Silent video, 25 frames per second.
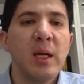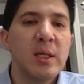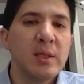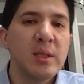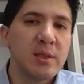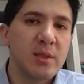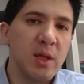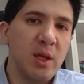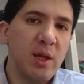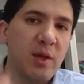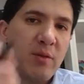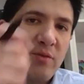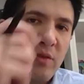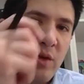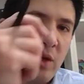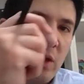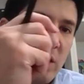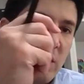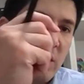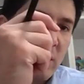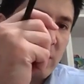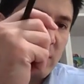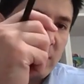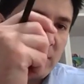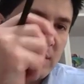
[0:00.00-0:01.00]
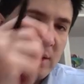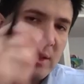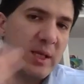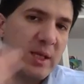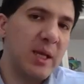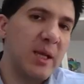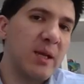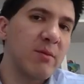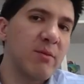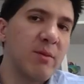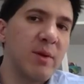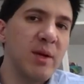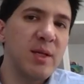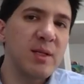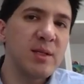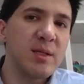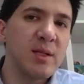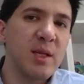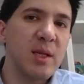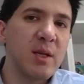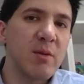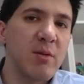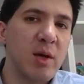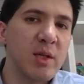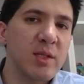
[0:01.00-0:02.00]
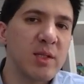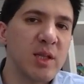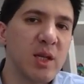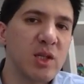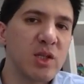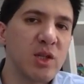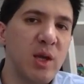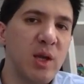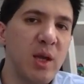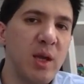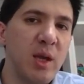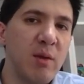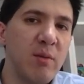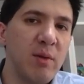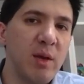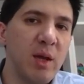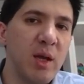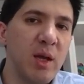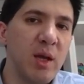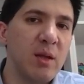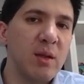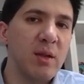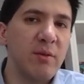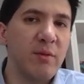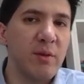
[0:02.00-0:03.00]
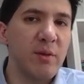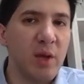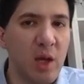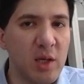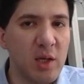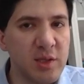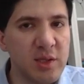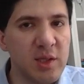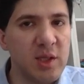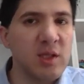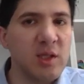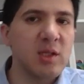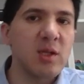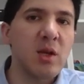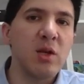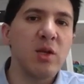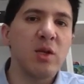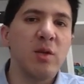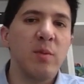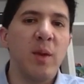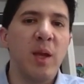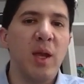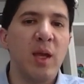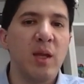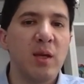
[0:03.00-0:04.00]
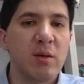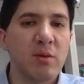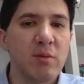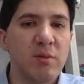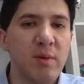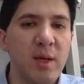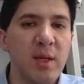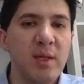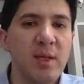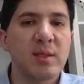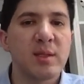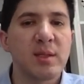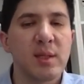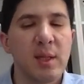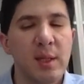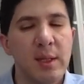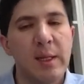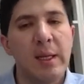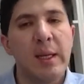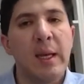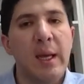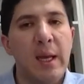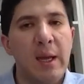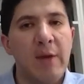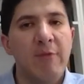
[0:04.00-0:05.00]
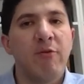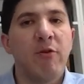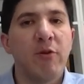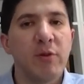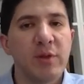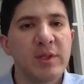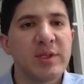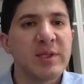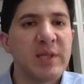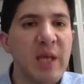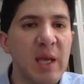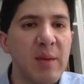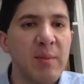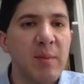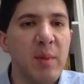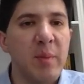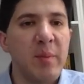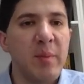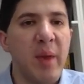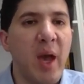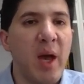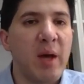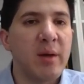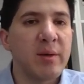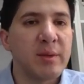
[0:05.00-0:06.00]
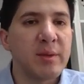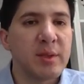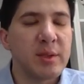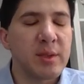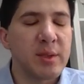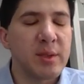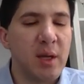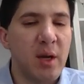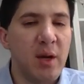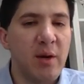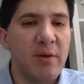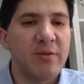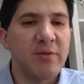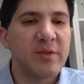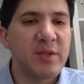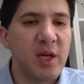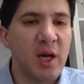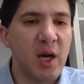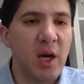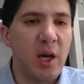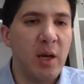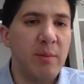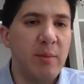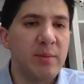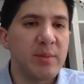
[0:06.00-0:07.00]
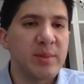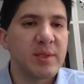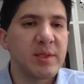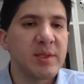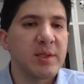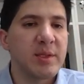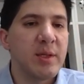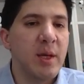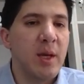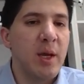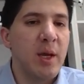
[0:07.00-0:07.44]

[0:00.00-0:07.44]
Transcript: so if you decrease the cross-sectional area, the velocity is going to be increased for the same amount of times.